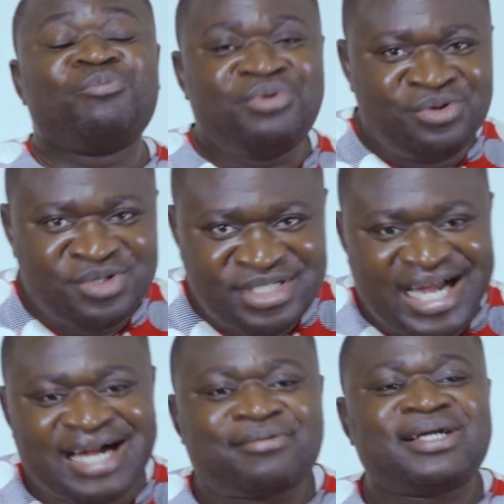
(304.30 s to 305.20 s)
build
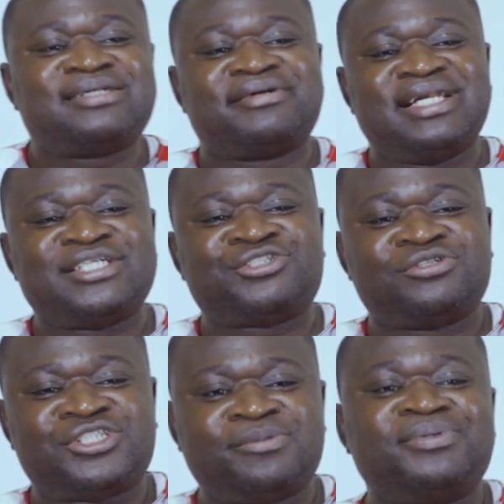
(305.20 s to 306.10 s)
a great
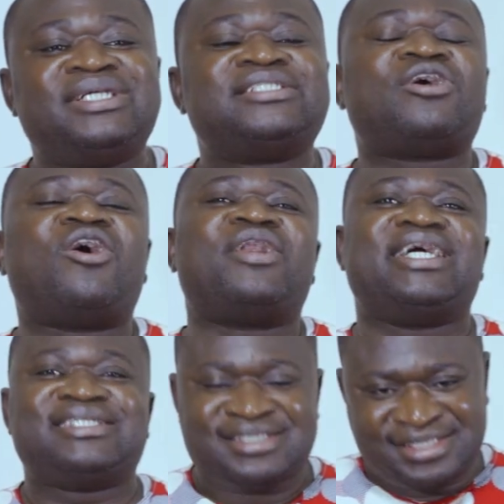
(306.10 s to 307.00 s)
relationship is
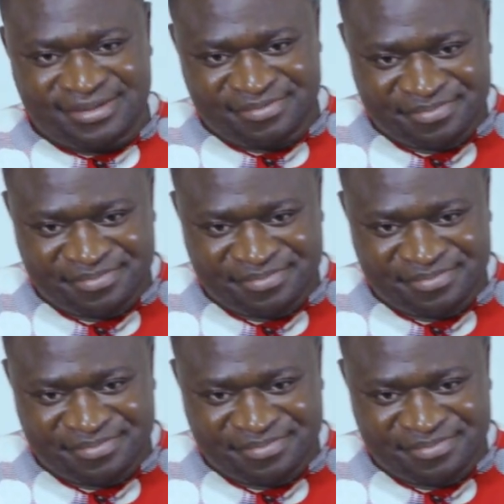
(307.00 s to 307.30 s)
honesty.